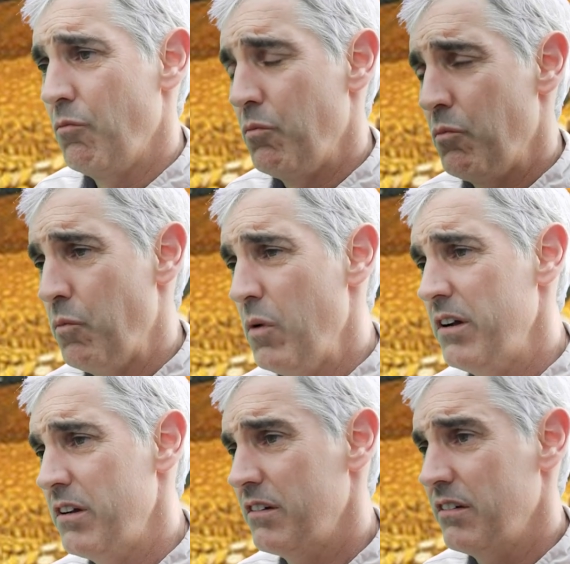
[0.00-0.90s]

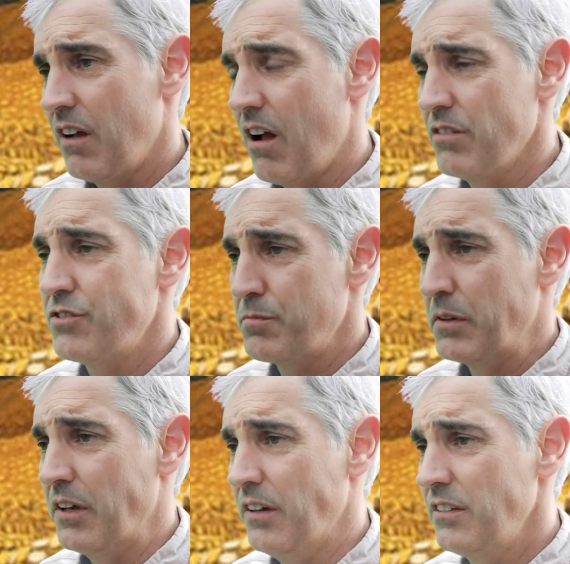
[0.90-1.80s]
we're
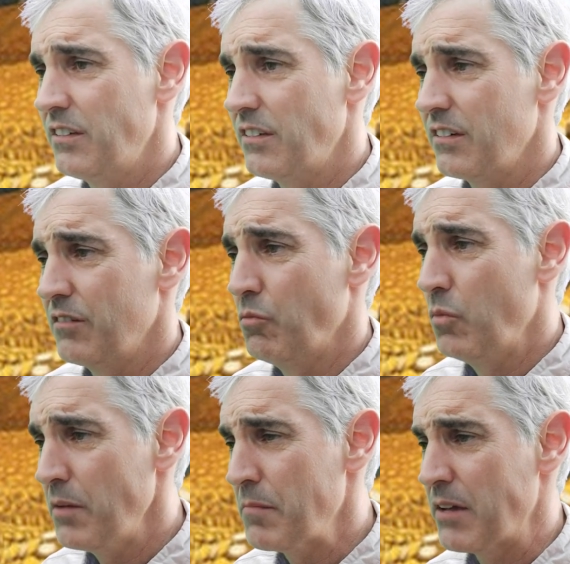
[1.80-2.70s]
entrepreneurs.
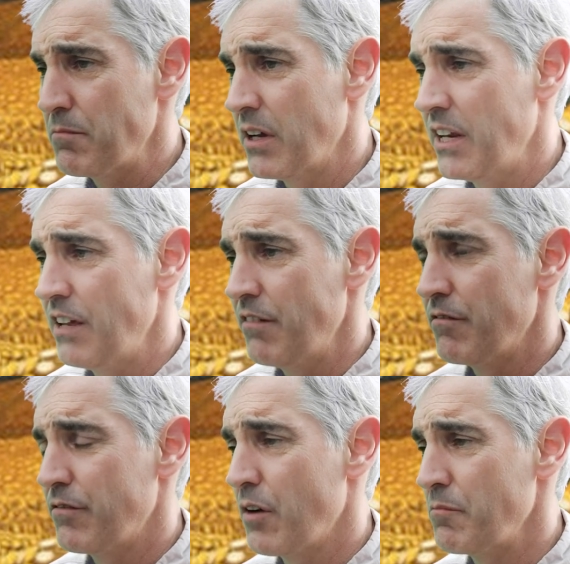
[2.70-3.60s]
We make money
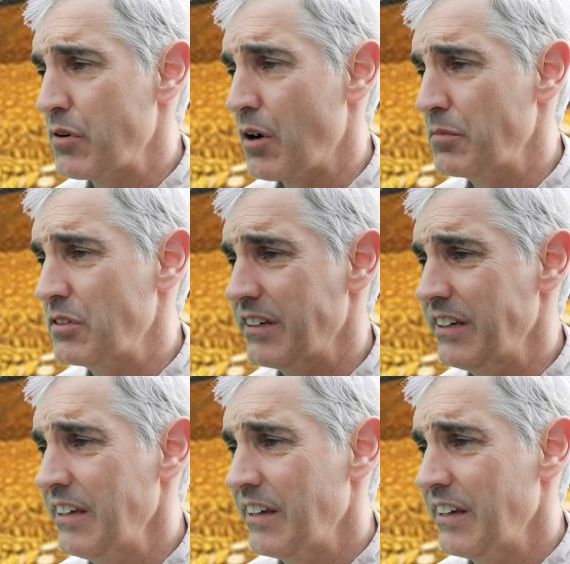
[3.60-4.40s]
from property.